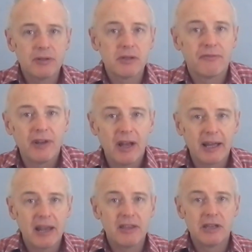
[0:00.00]
Doesn't feel
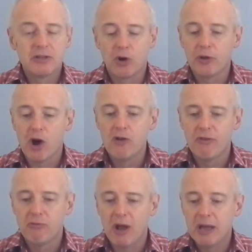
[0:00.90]
like anything's gone
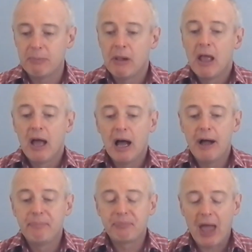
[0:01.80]
overripe
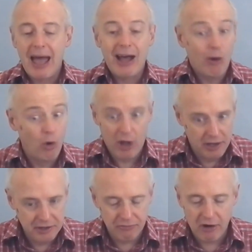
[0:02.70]
or
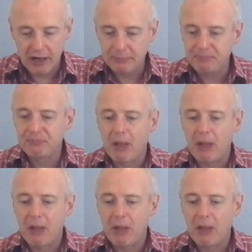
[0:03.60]
underripe.